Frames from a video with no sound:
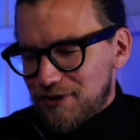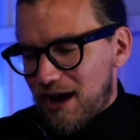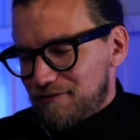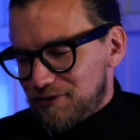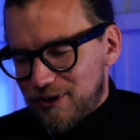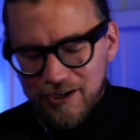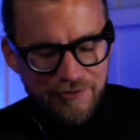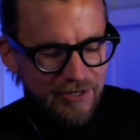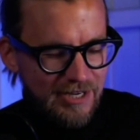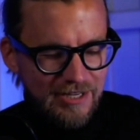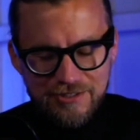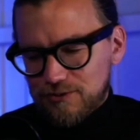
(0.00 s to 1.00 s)
You have your
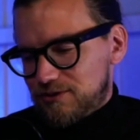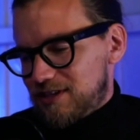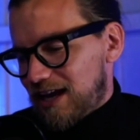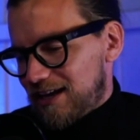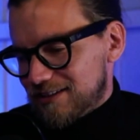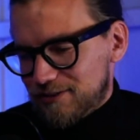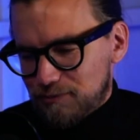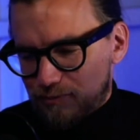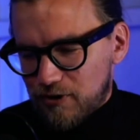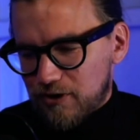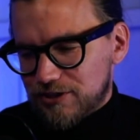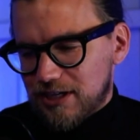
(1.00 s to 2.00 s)
areas, your tasks, your
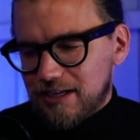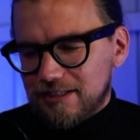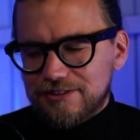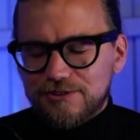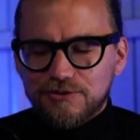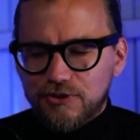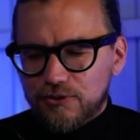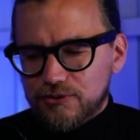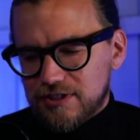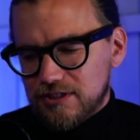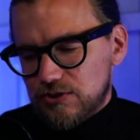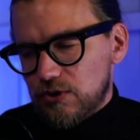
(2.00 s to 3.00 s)
projects, your
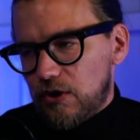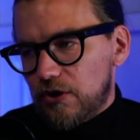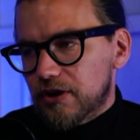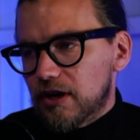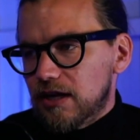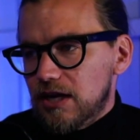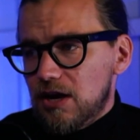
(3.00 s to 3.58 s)
notes, and so on.